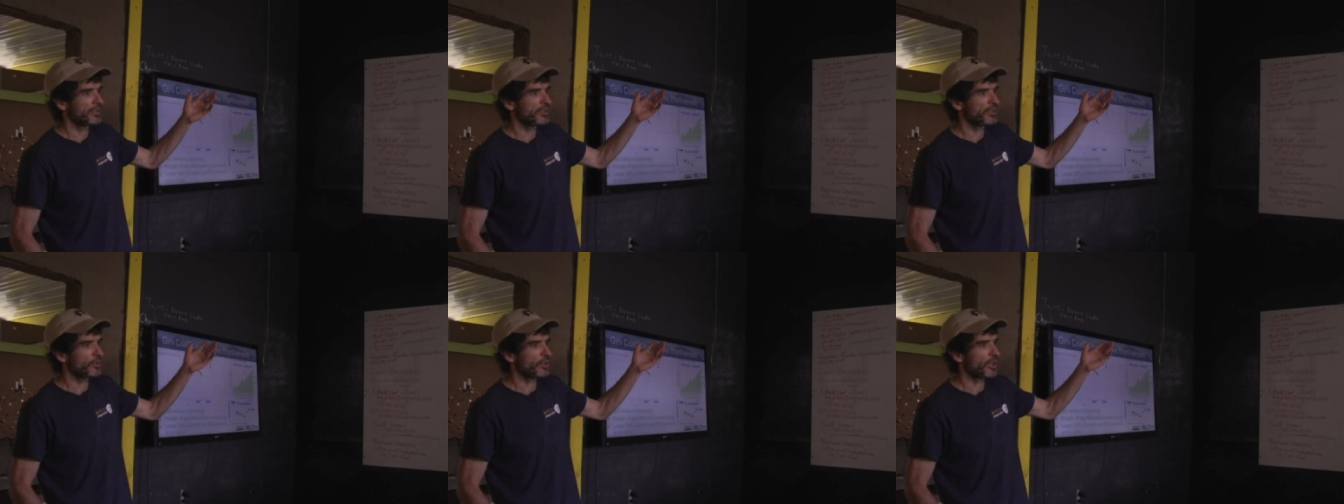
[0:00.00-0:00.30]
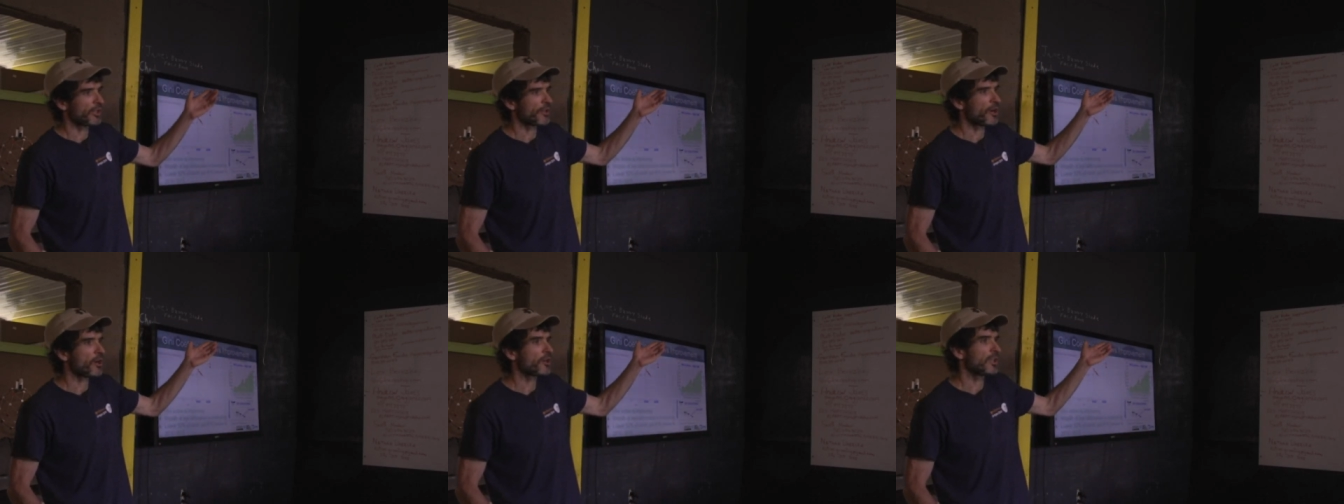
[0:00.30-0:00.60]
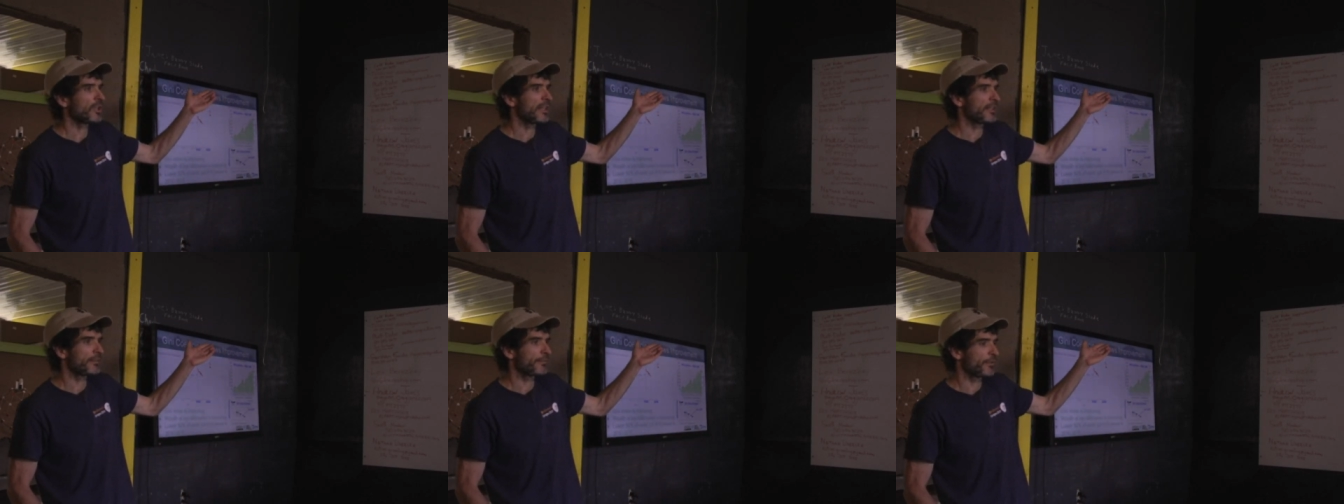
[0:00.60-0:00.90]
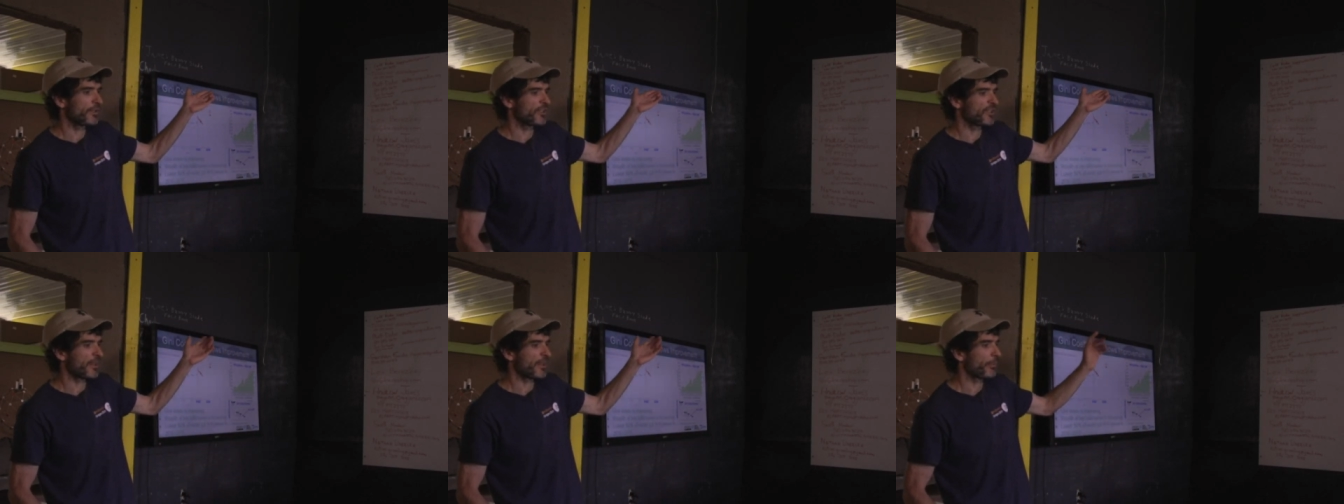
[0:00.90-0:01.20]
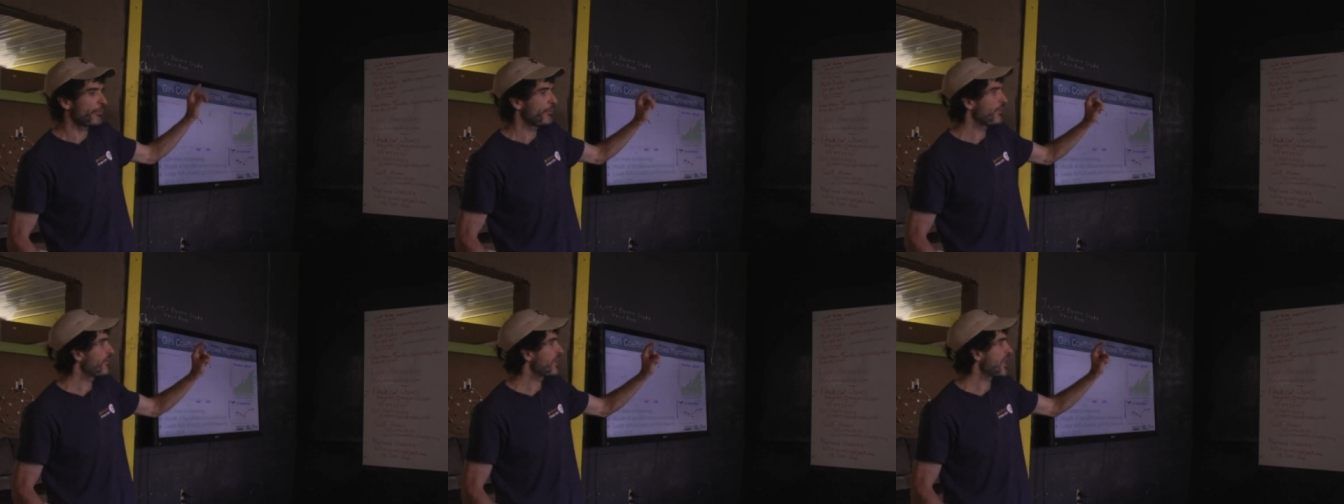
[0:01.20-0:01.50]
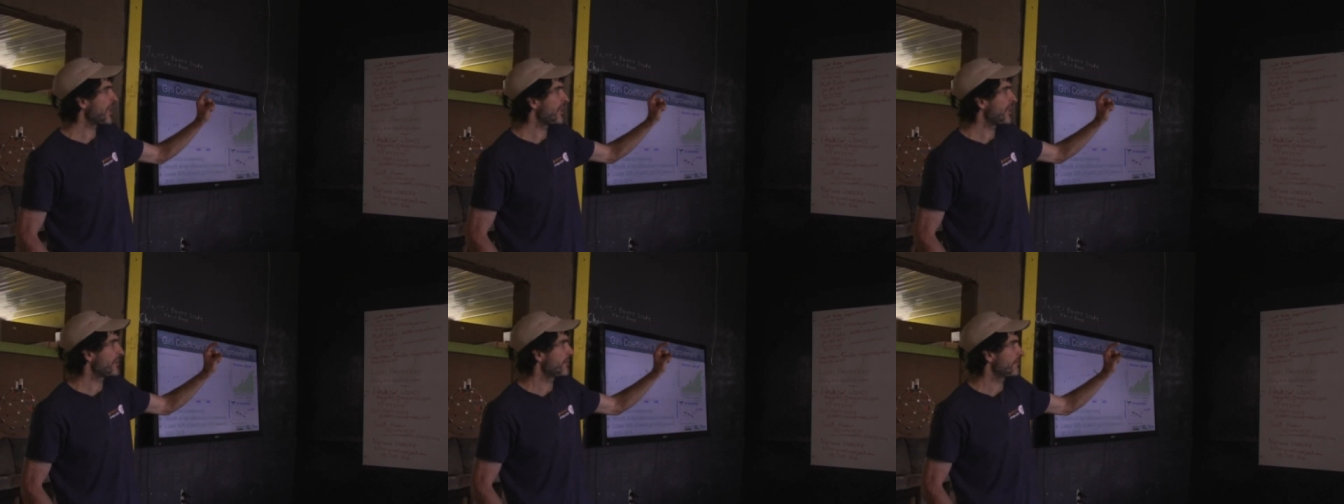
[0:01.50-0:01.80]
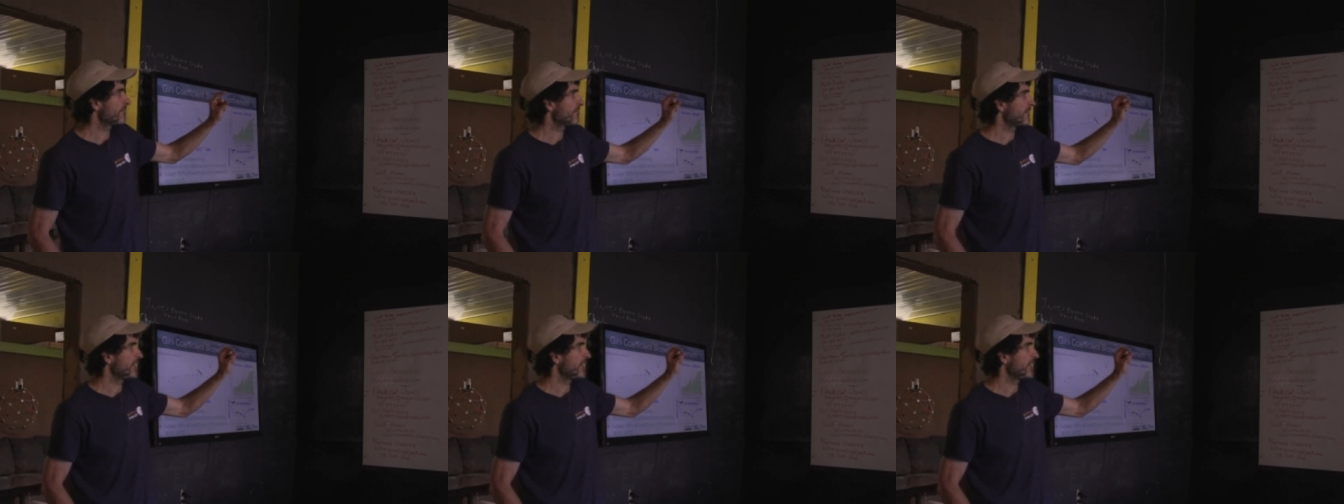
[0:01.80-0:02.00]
you know, on our land, for example, we've got